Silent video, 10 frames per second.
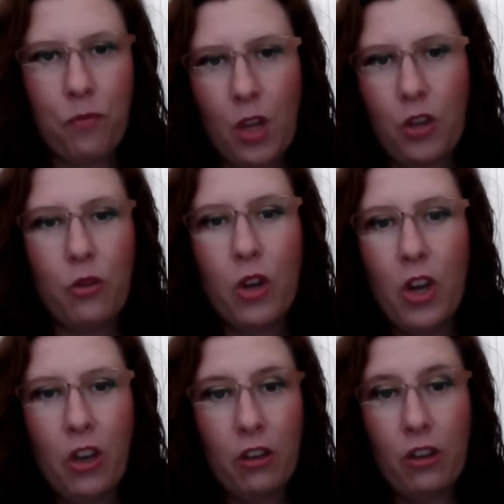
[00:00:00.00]
Okay. You,
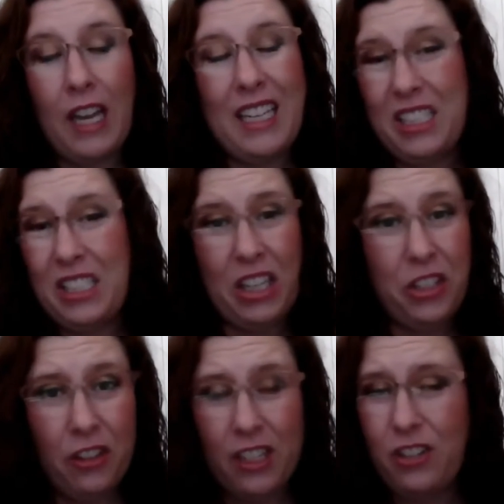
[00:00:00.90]
and tell
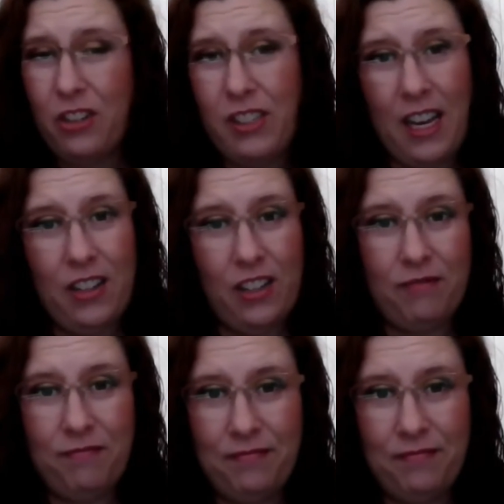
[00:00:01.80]
your insurance agent.